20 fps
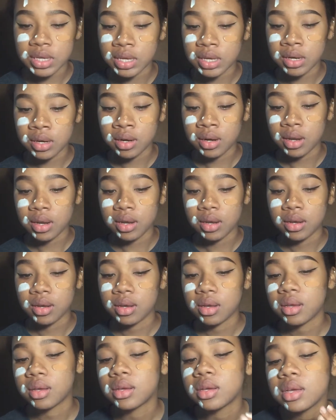in,
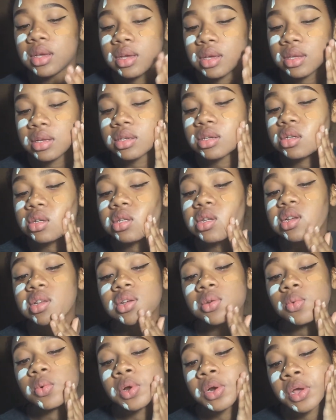it just
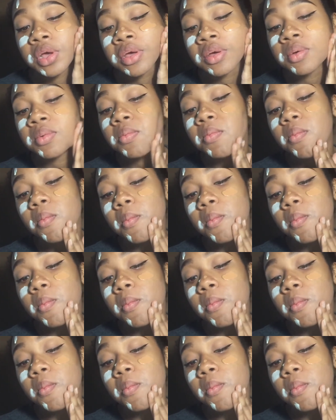doesn't want to